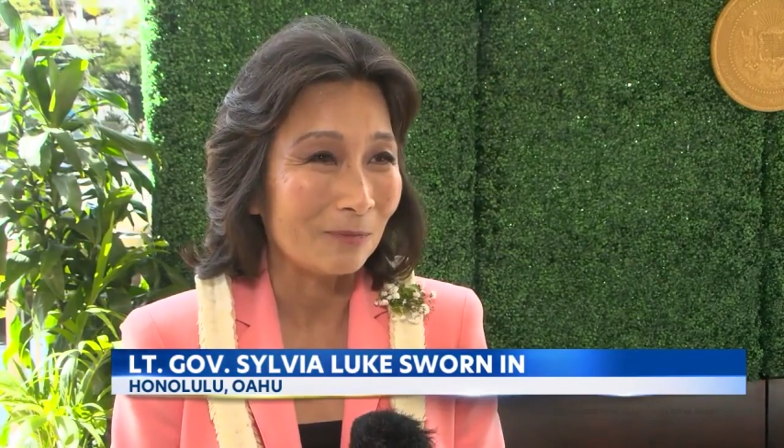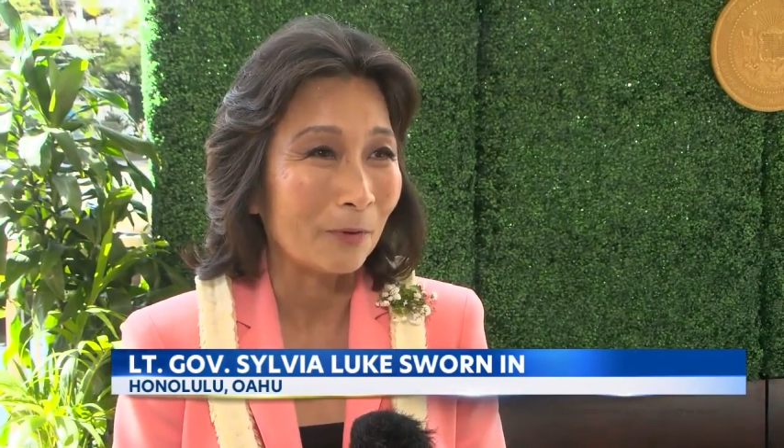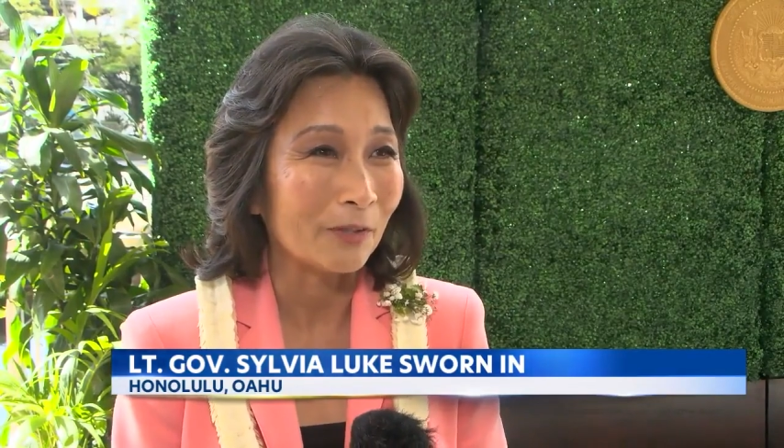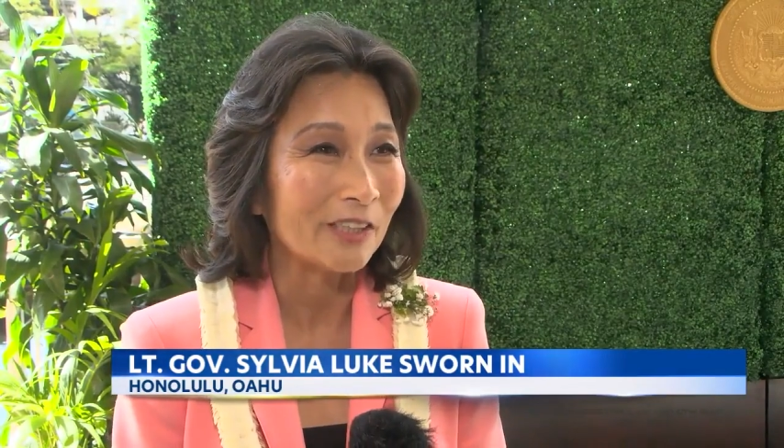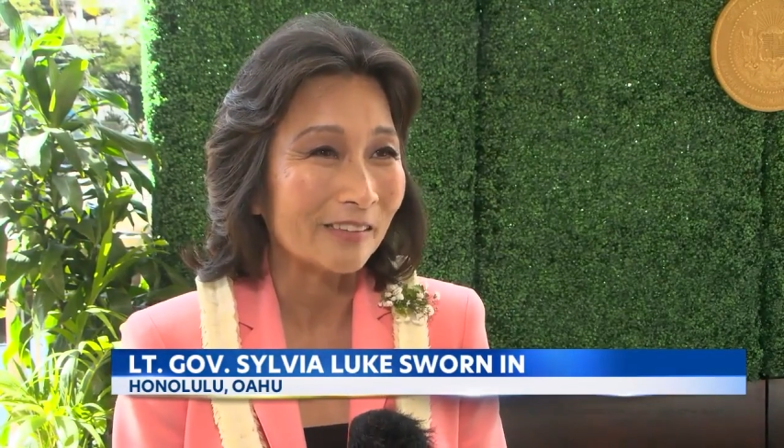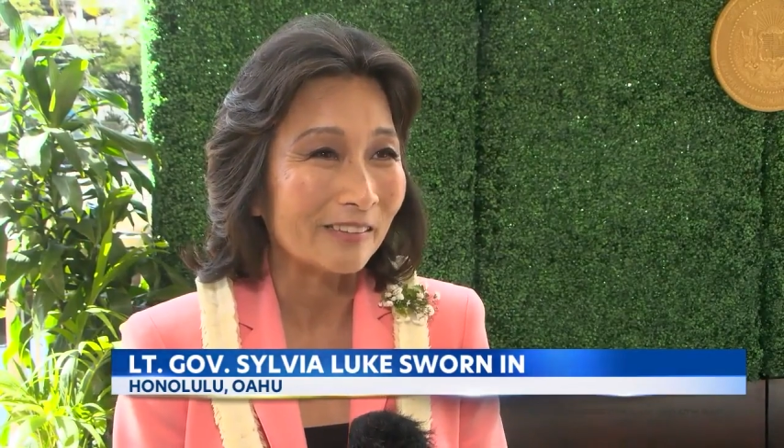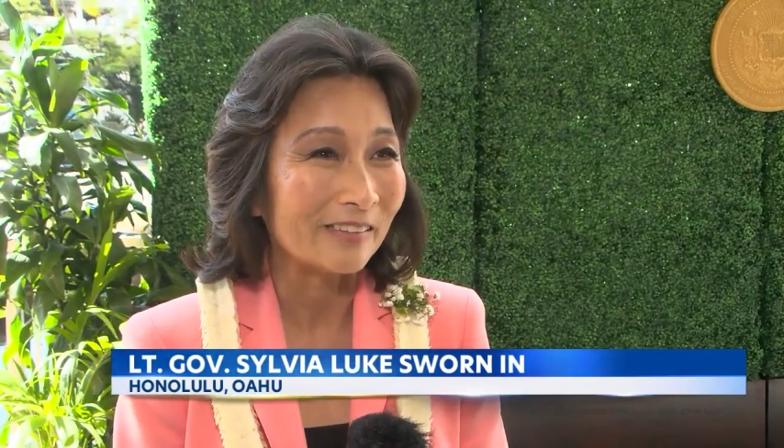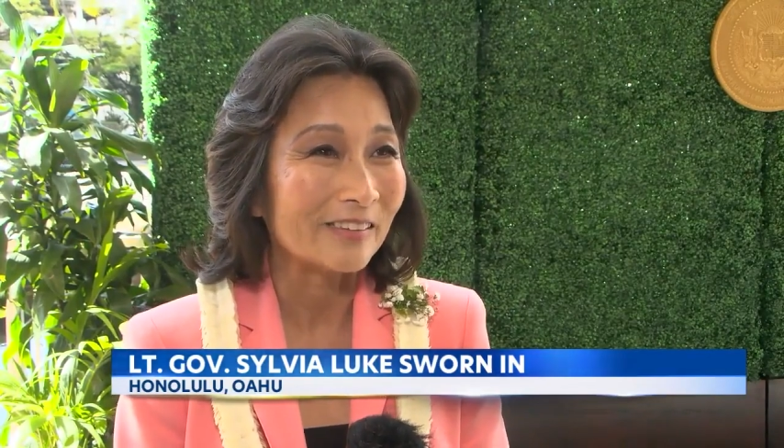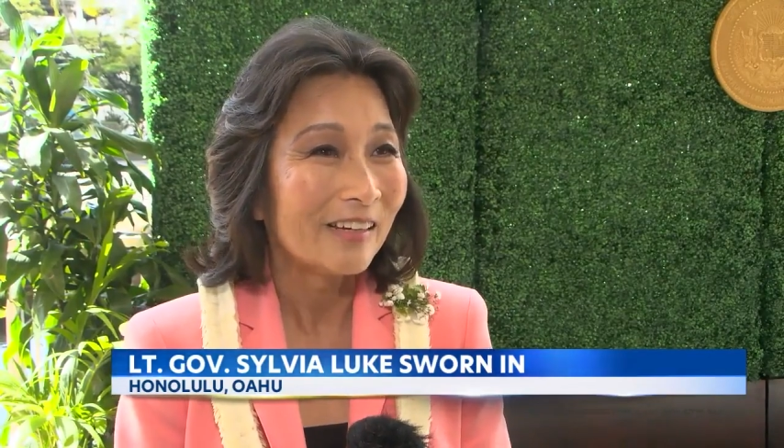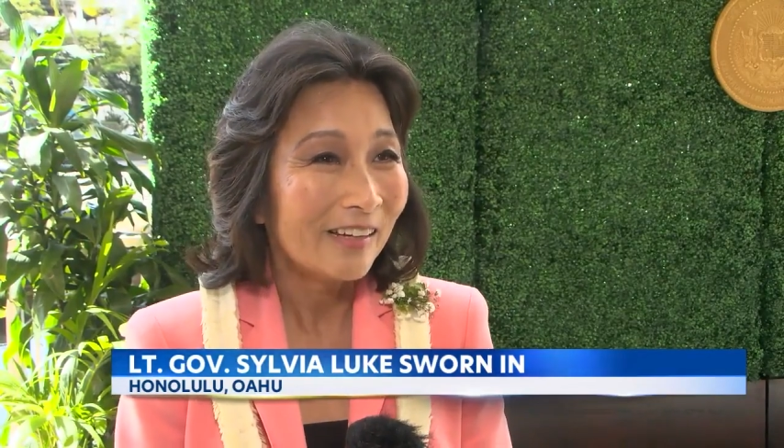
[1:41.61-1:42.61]
and
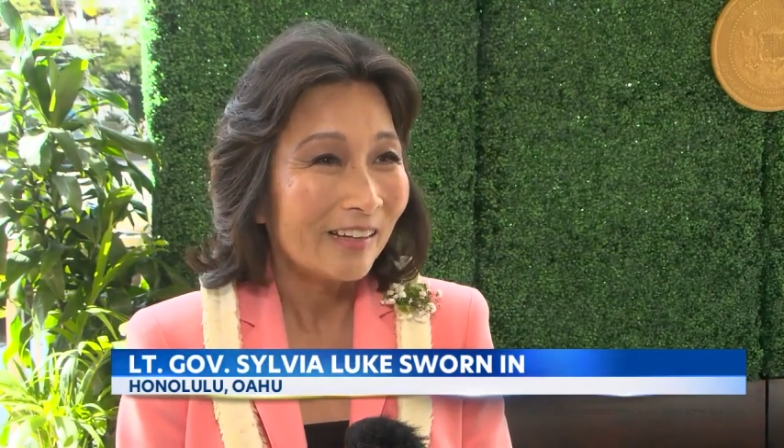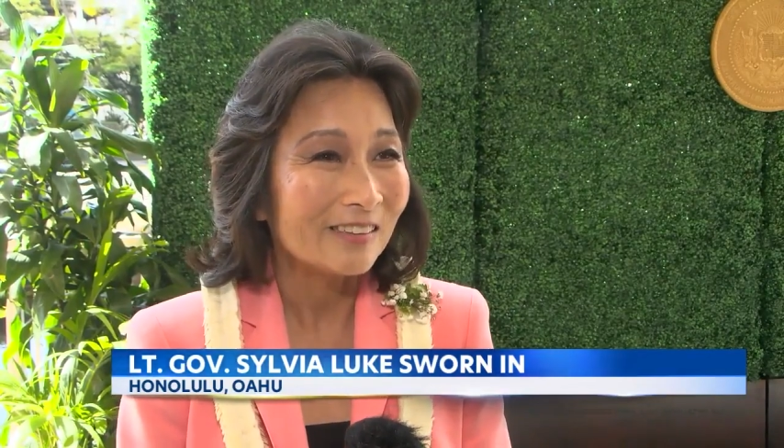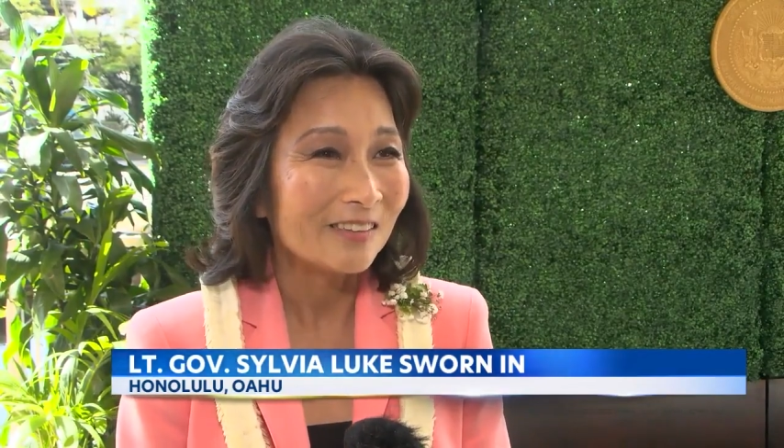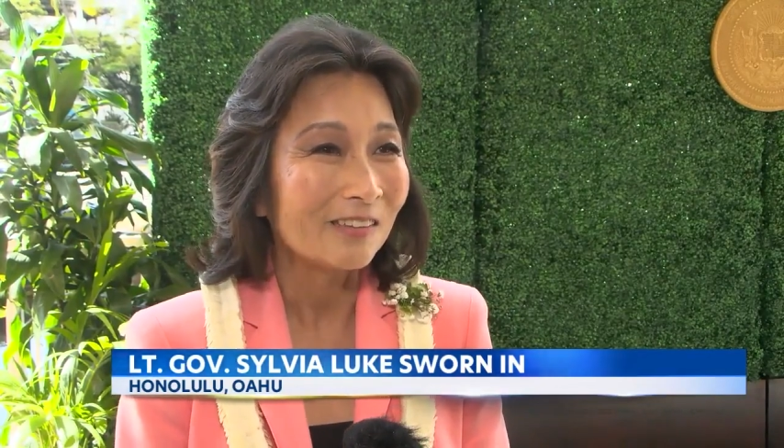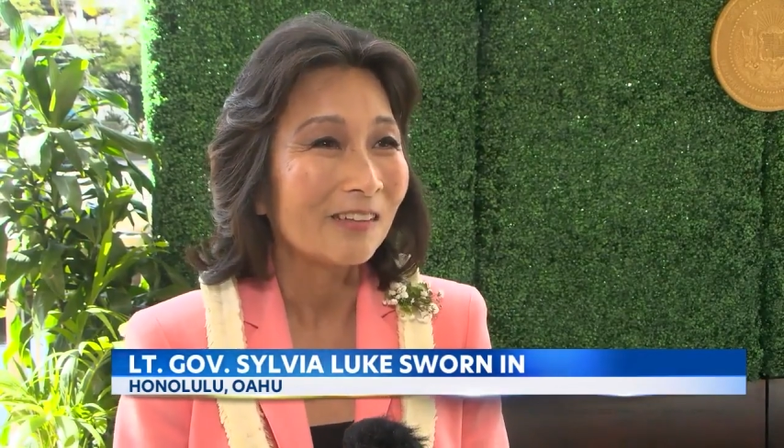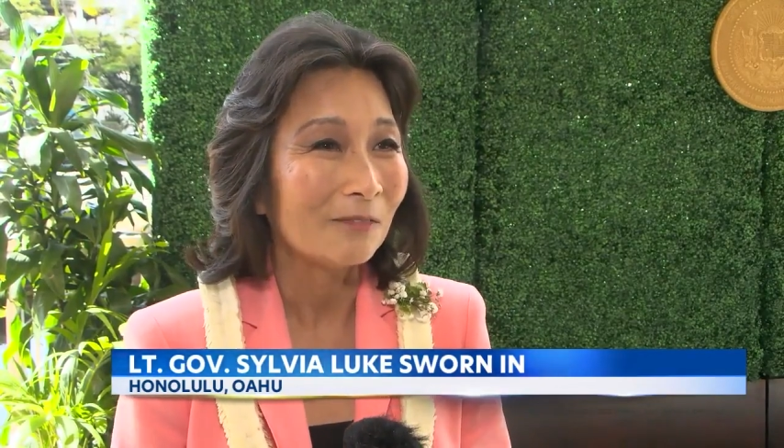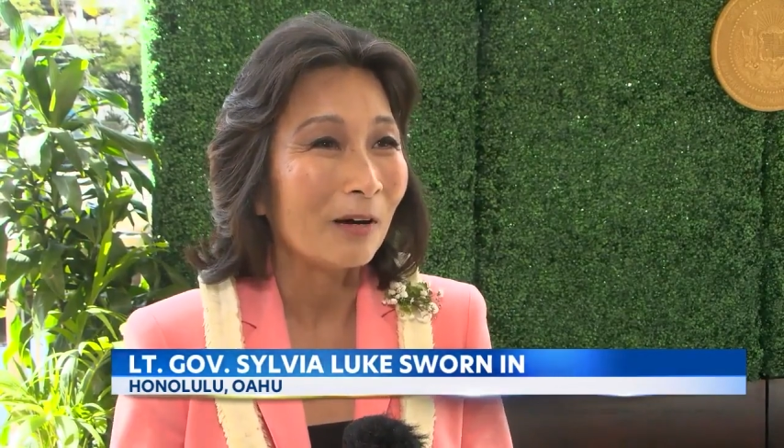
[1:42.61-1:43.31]
emotions and still